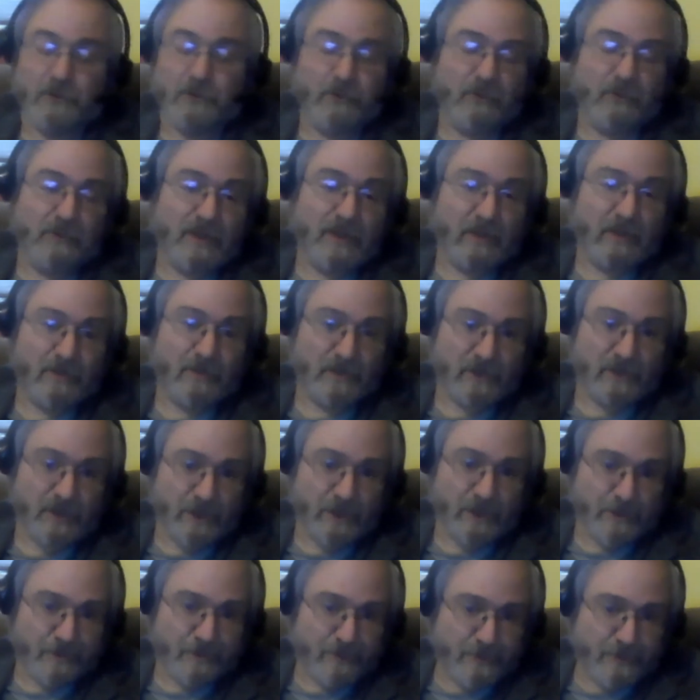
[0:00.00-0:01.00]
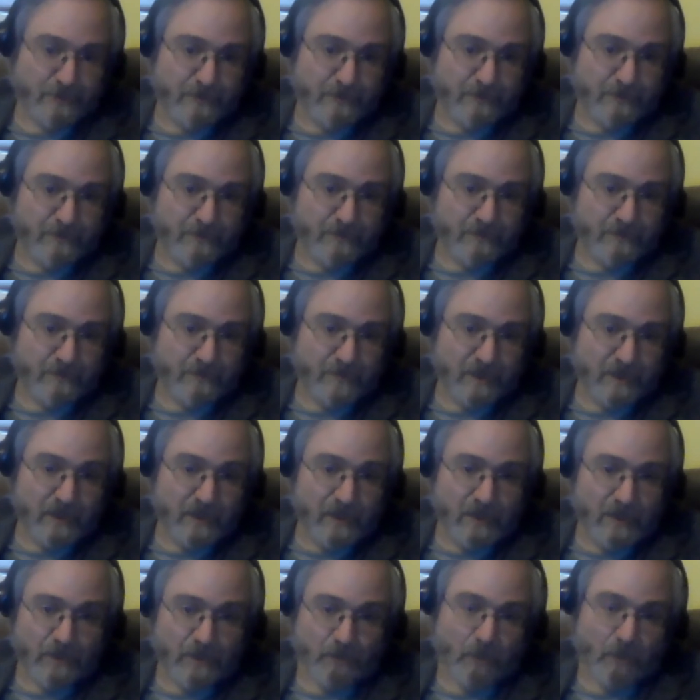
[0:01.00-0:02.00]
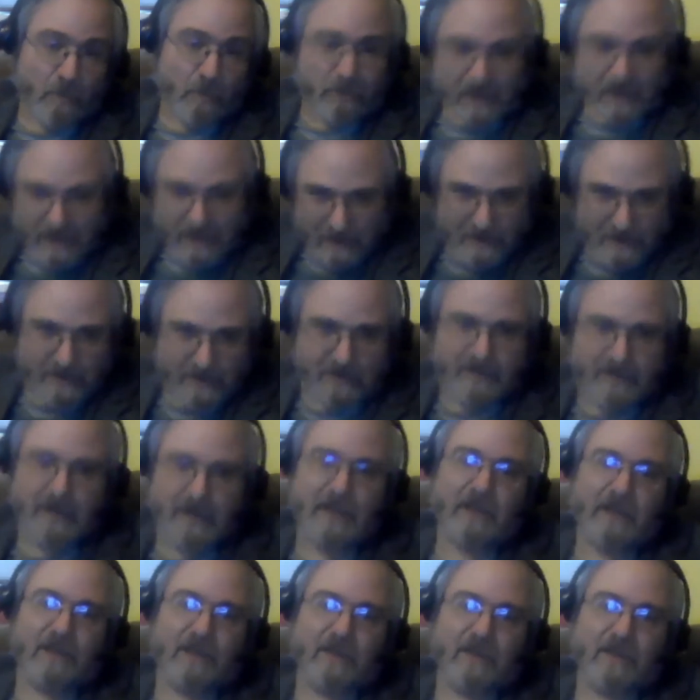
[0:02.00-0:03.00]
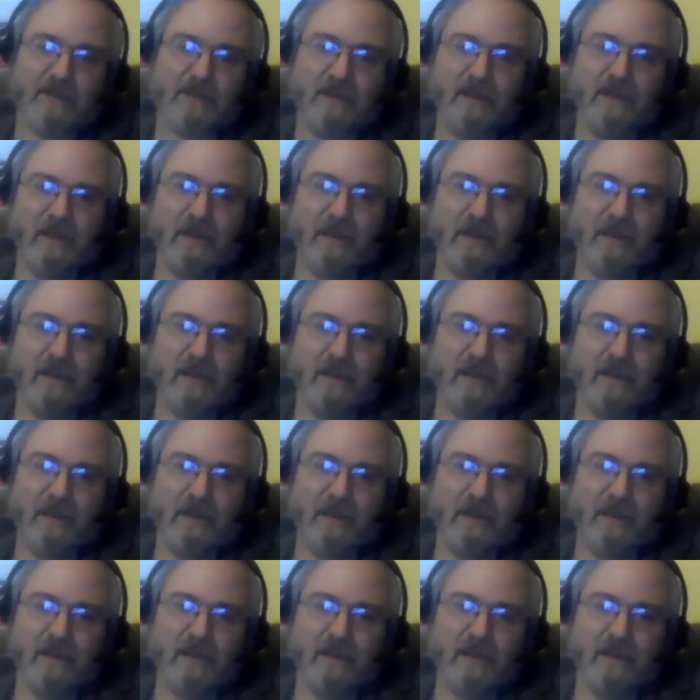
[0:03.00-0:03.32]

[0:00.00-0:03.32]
to 1,000 years. So it won't be instantaneous.